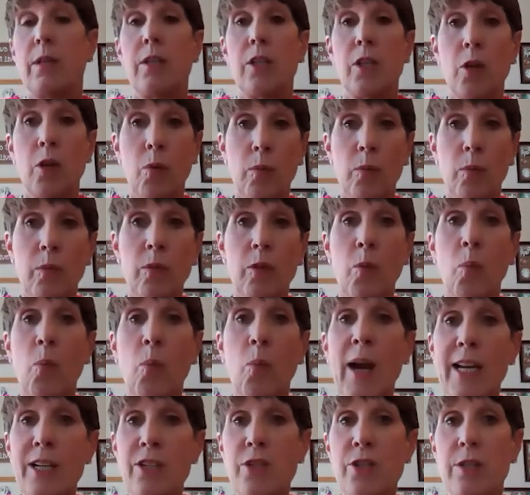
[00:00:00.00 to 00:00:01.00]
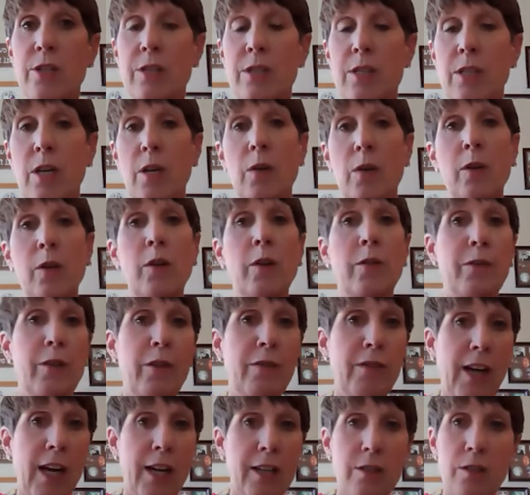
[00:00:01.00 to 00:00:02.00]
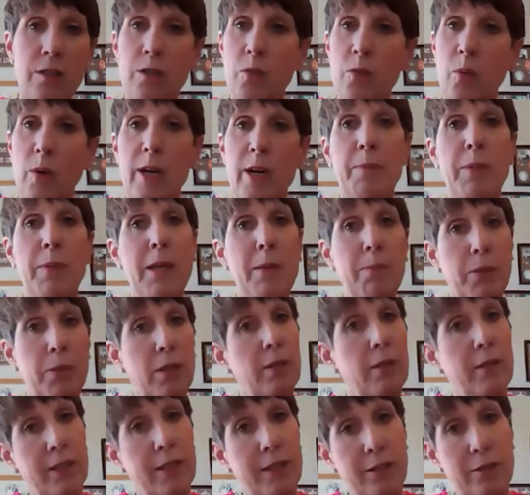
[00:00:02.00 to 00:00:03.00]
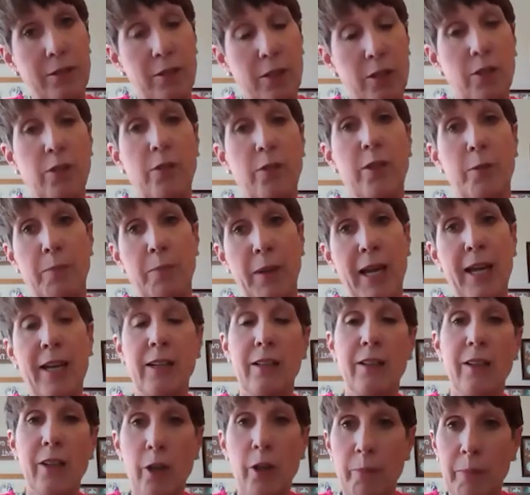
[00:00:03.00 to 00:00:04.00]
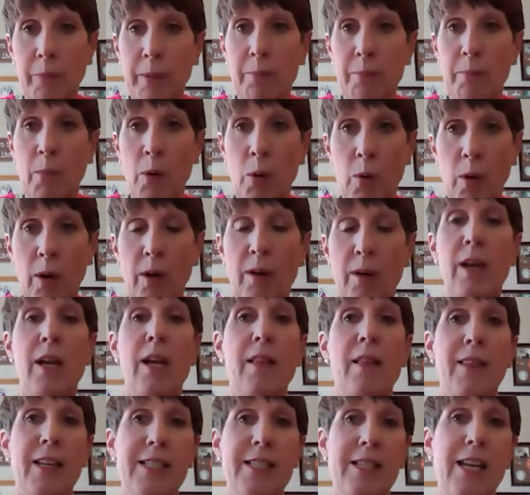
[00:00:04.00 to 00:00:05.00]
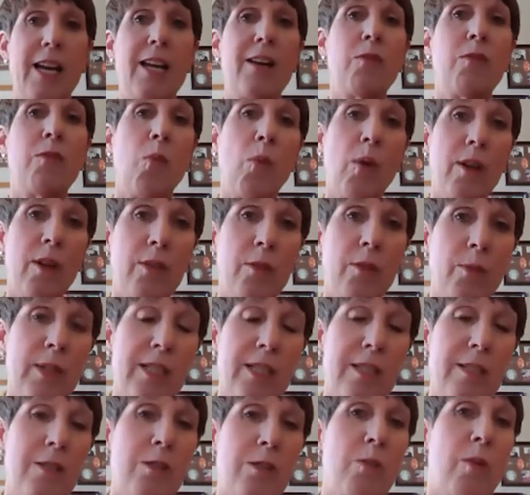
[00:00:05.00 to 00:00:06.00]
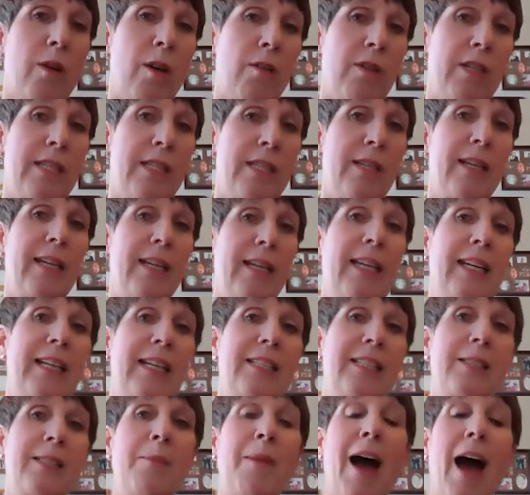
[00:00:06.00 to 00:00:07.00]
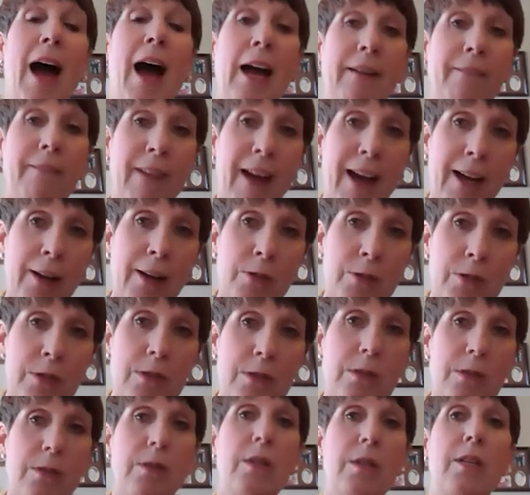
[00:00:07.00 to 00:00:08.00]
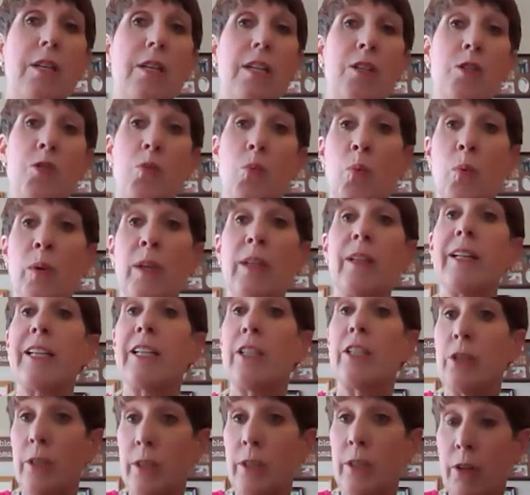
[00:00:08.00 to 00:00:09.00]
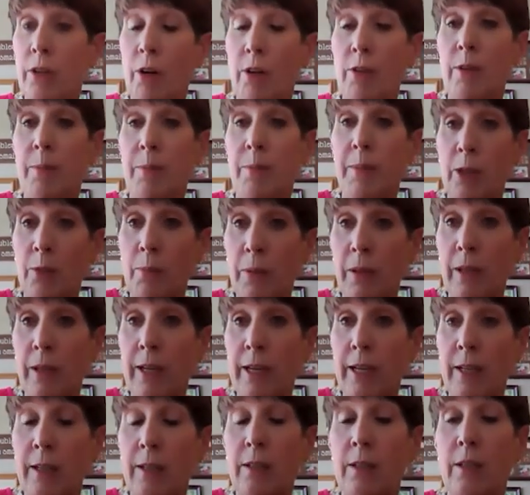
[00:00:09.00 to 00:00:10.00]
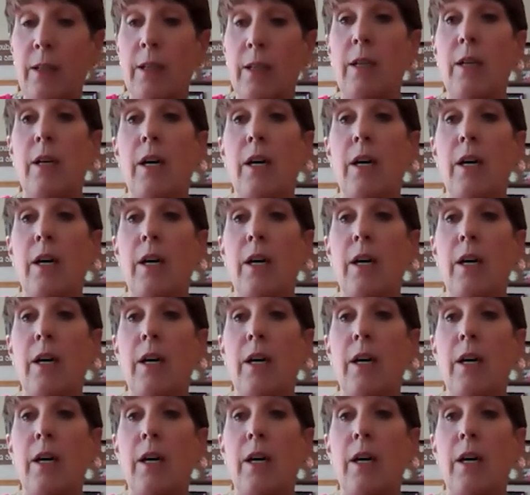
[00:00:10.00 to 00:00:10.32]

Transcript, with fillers: you know, the wages. So, you know, if you've got 20 people, then, you know, they're paying a little bit more. That's kind of one of the reasons we always say getting some out of house is really good on the meal plan.